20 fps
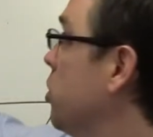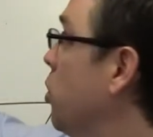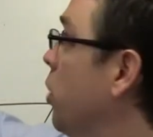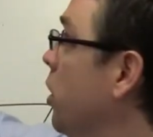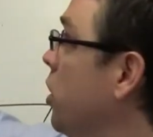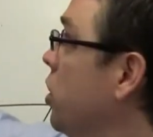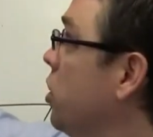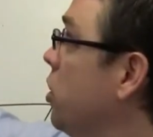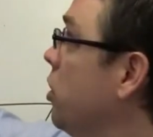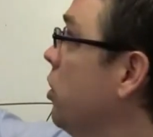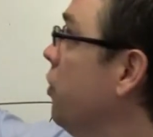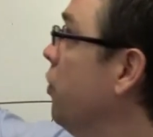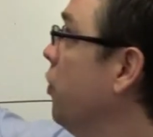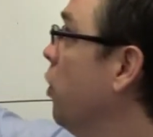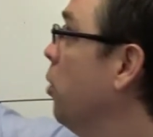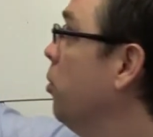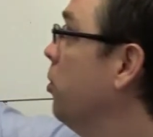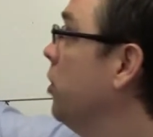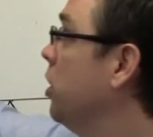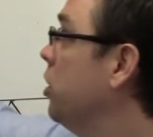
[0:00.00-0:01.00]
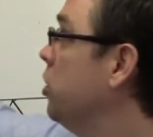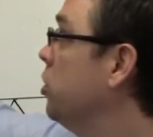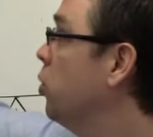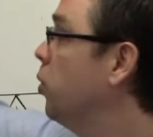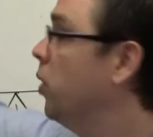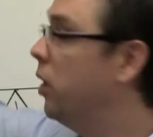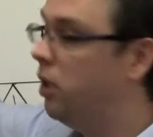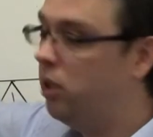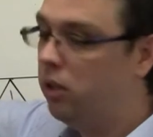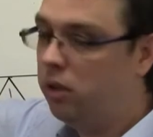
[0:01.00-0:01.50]
question from the
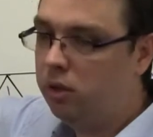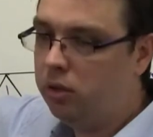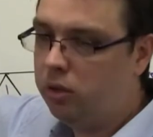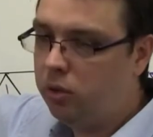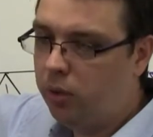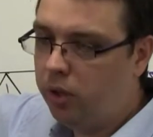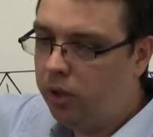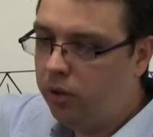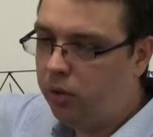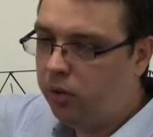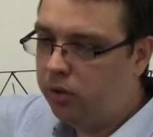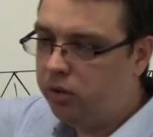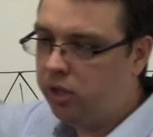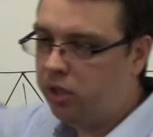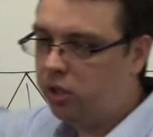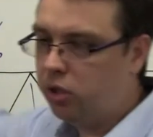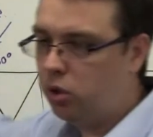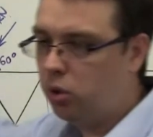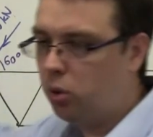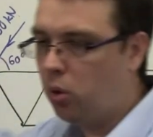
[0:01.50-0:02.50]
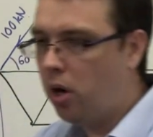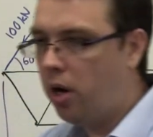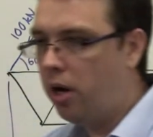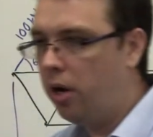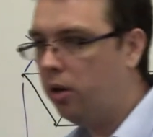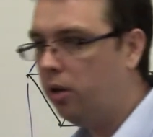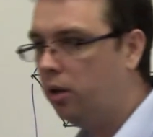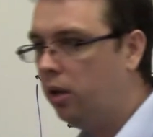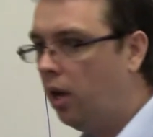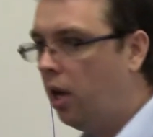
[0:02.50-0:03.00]
2013
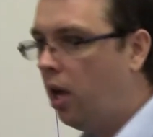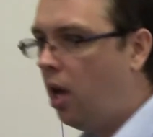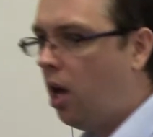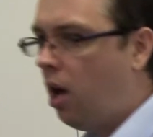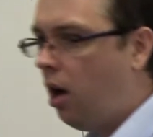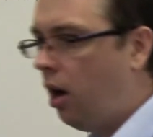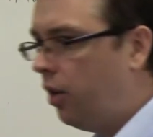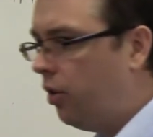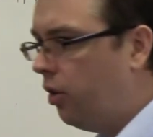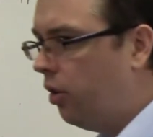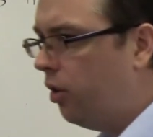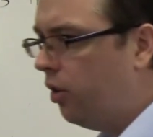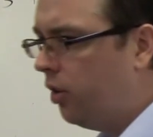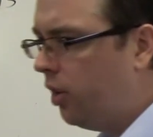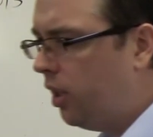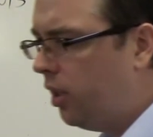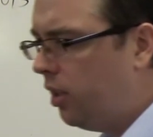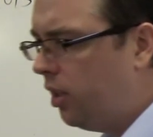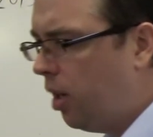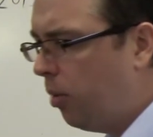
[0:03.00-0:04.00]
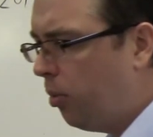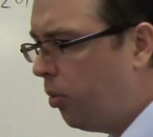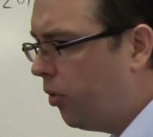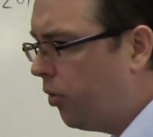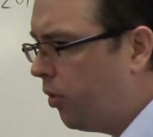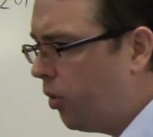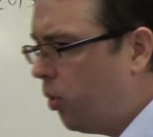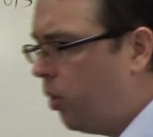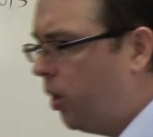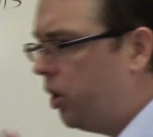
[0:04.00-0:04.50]
trial. I don't know the number of
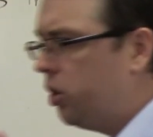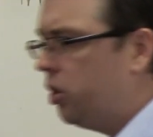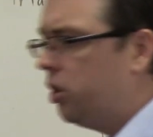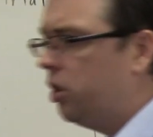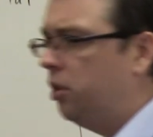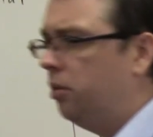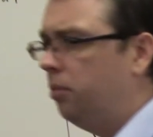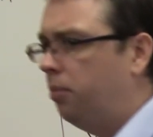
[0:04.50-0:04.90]
the question,